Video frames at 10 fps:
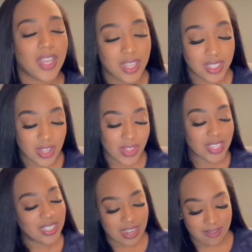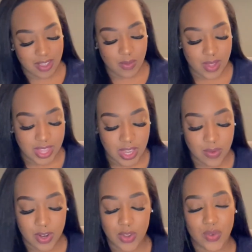So that's definitely one thing you
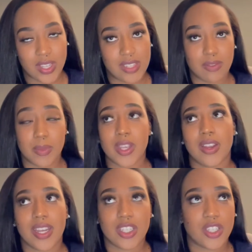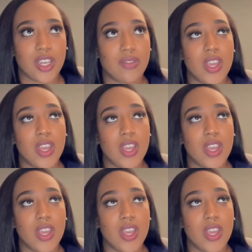want to do, is familiarize yourself.